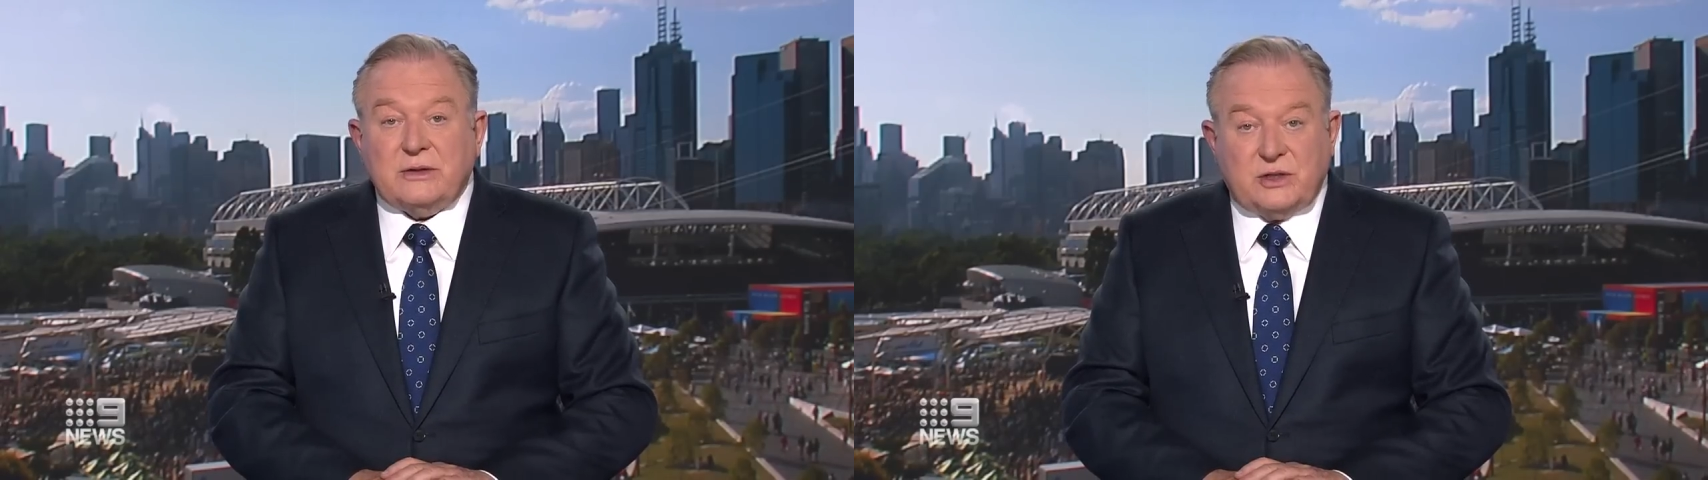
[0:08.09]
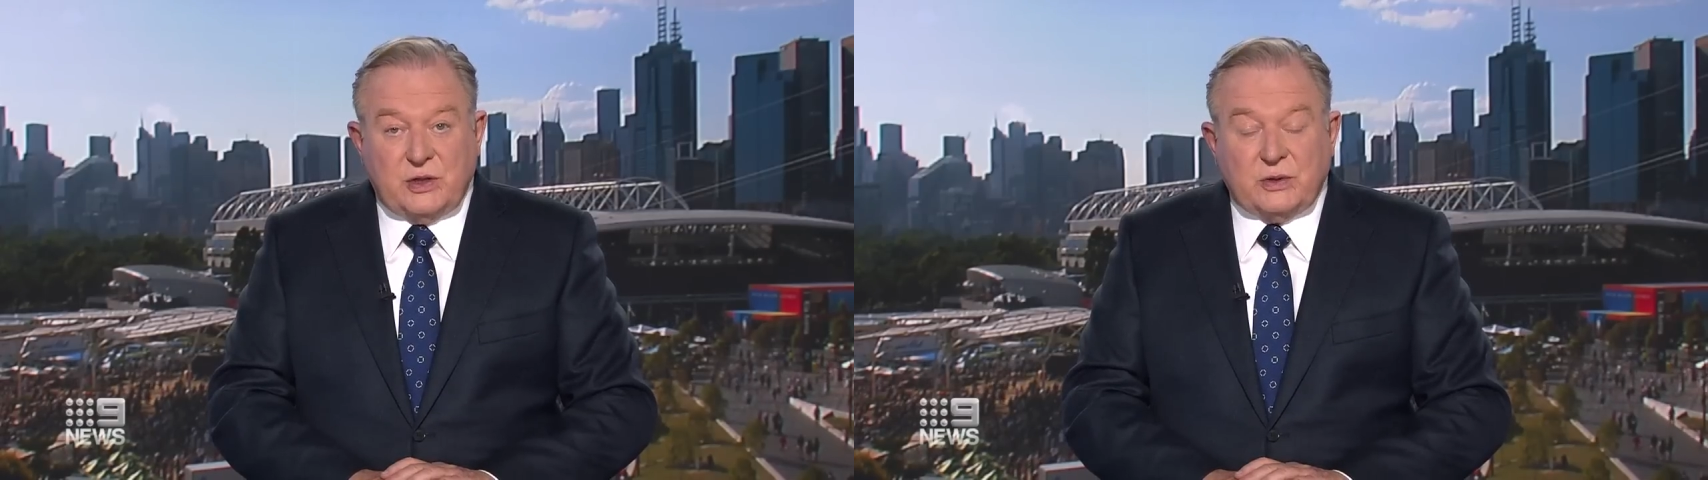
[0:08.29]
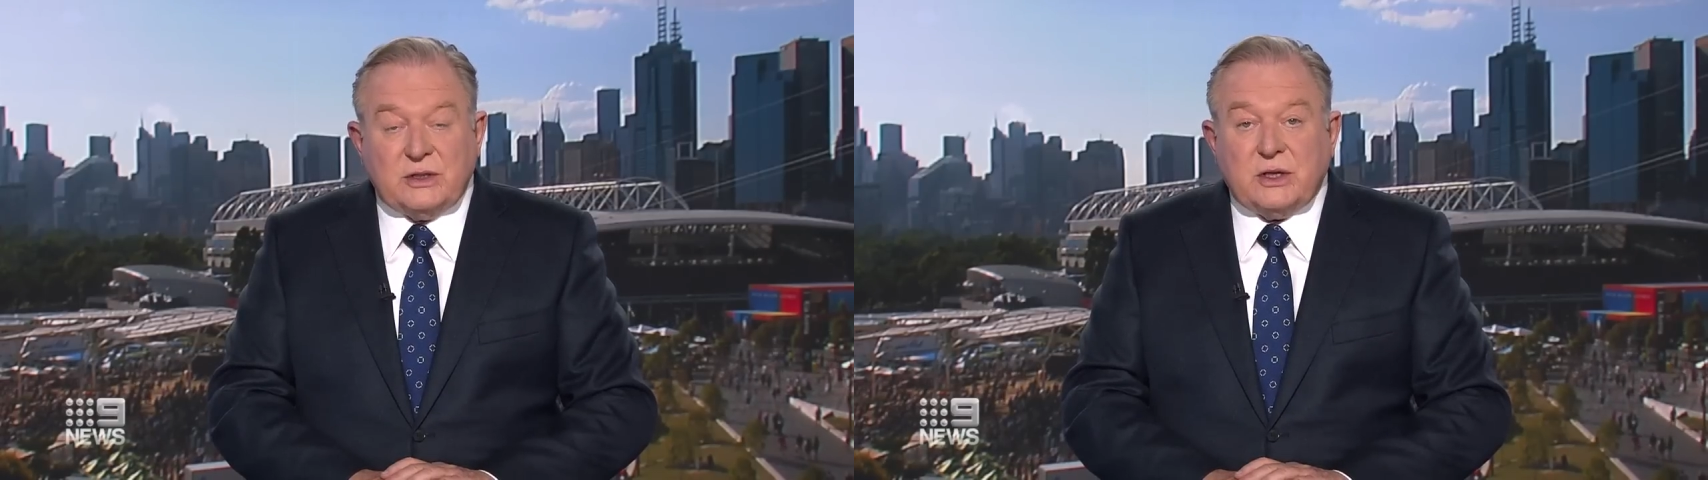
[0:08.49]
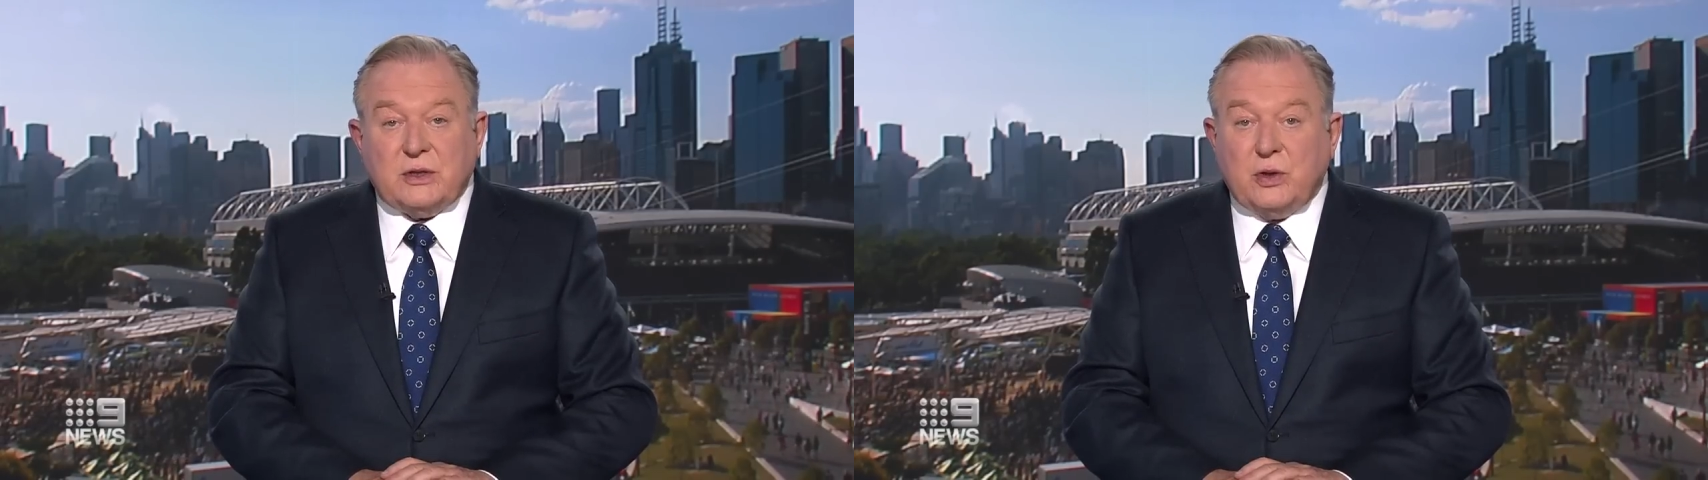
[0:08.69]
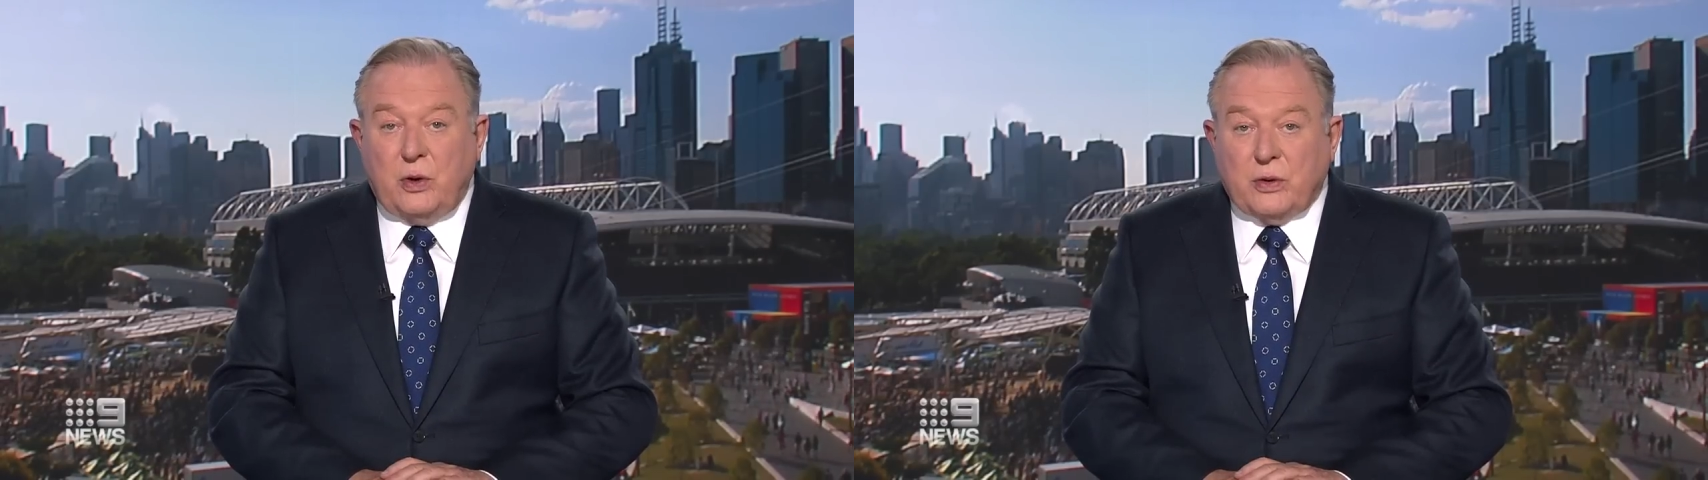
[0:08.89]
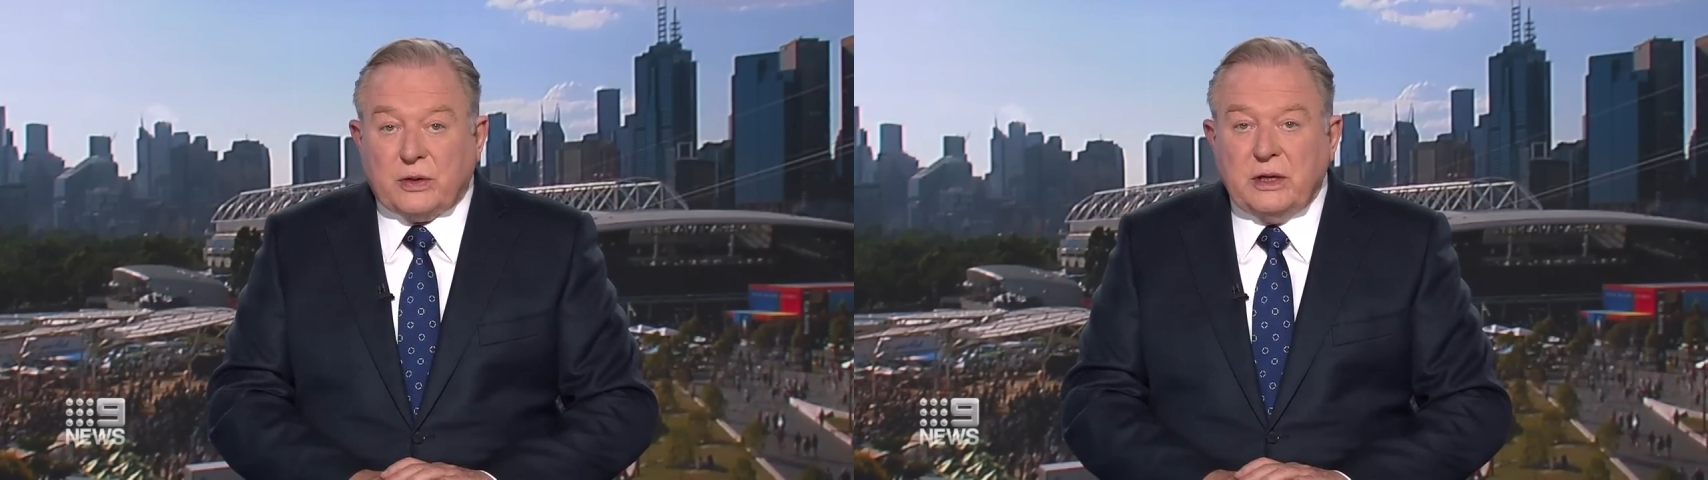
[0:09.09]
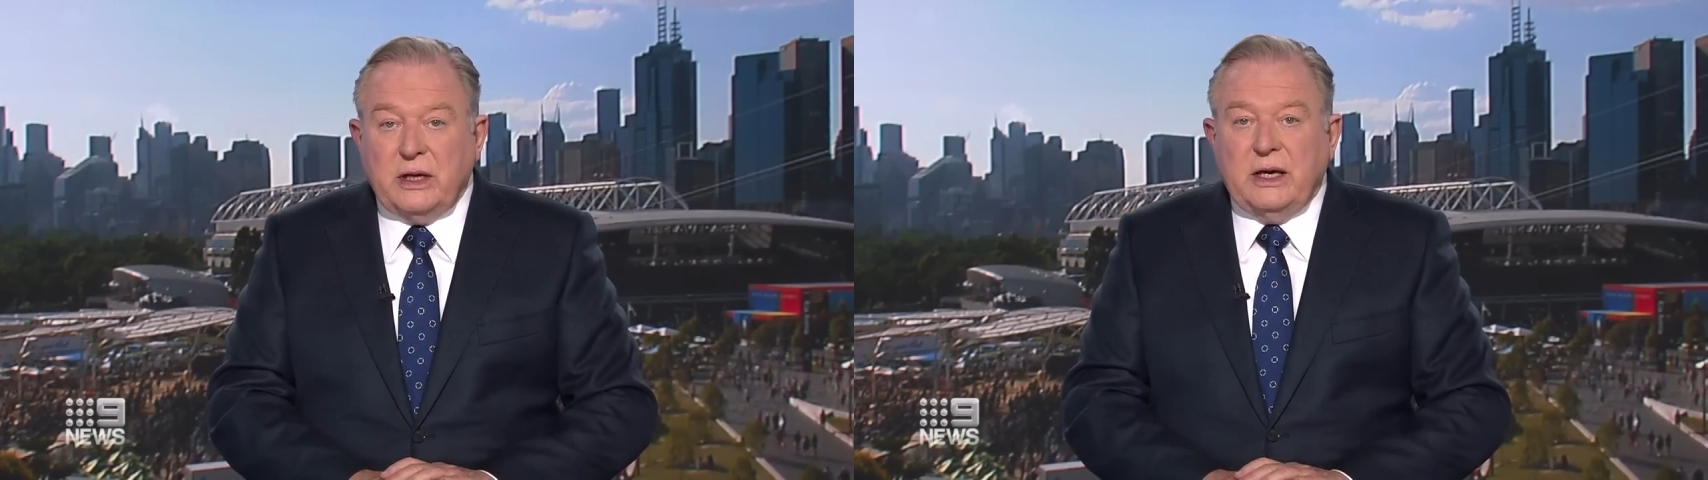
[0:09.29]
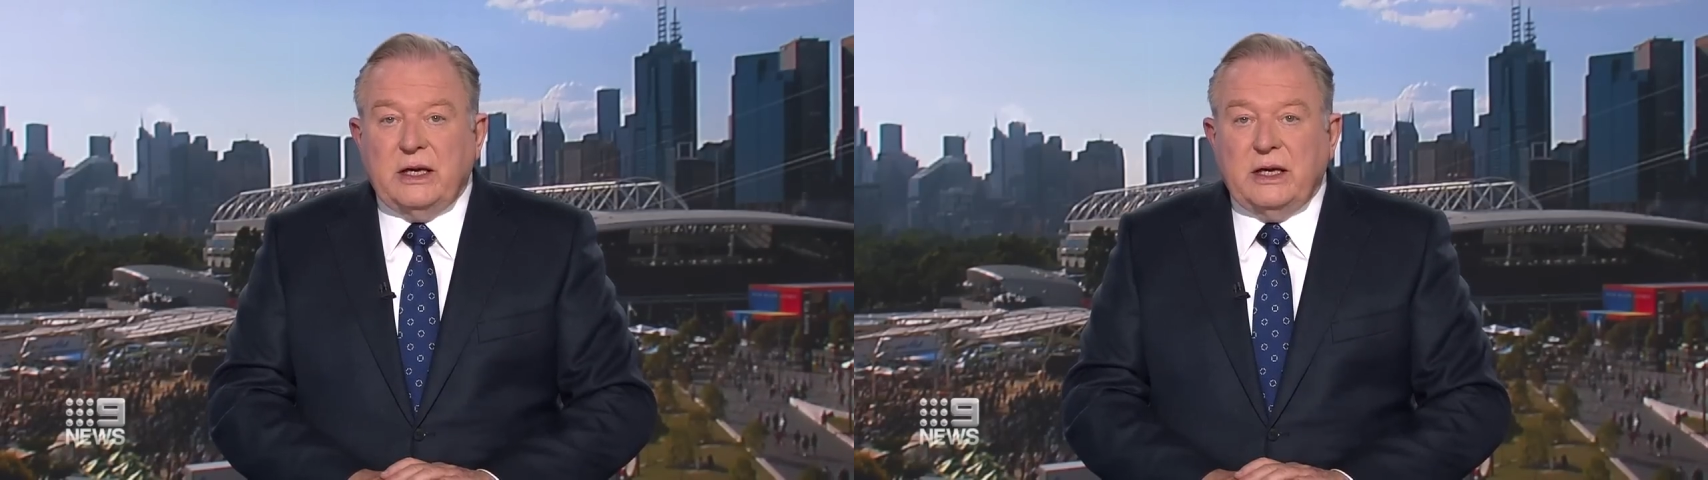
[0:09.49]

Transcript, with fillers: students are taught.